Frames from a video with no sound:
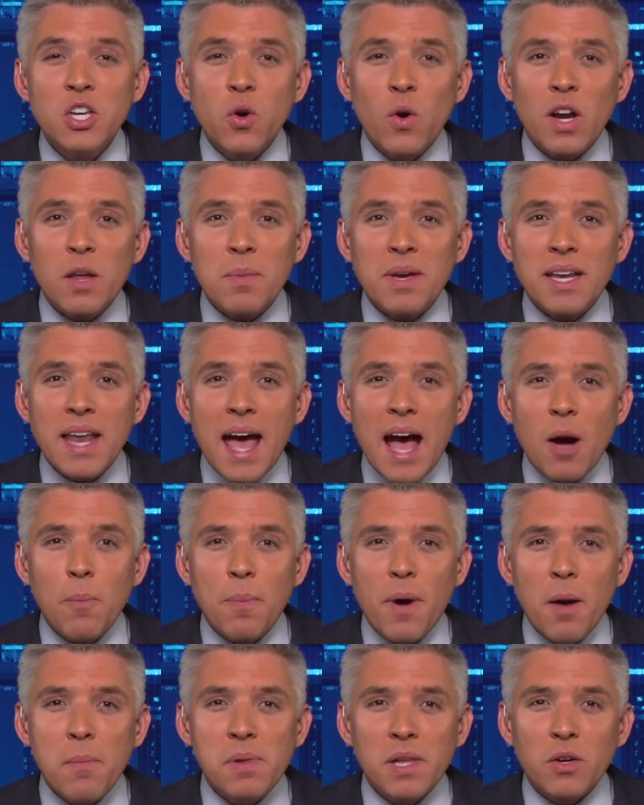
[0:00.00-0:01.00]
Joining me
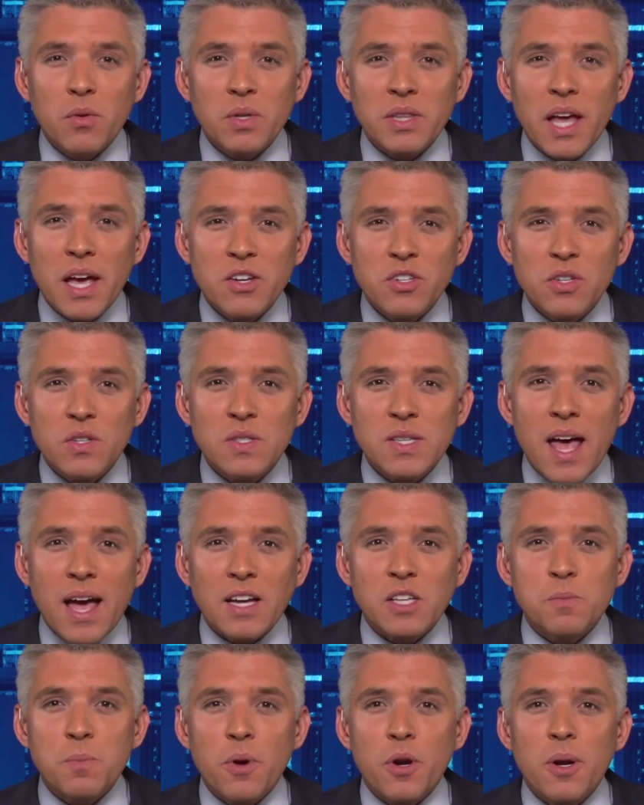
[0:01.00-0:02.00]
now, public
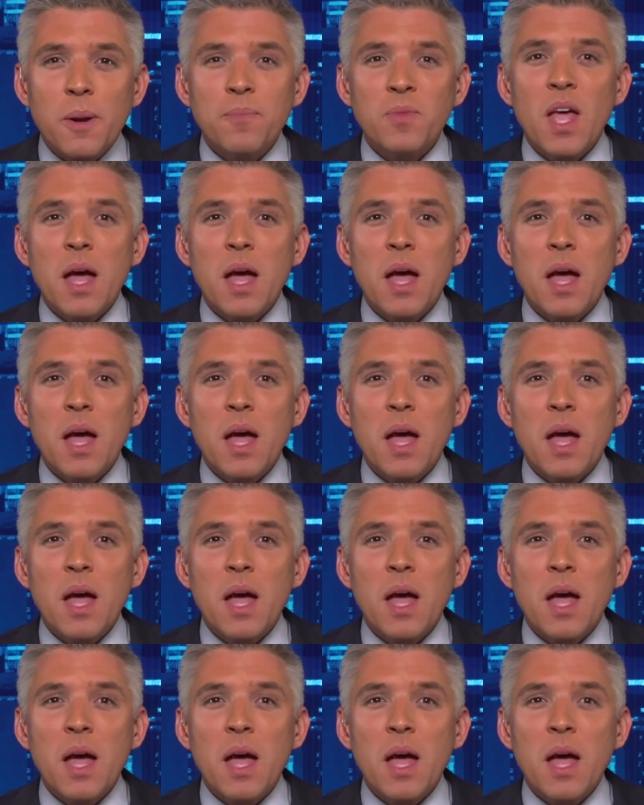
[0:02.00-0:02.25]
relations expert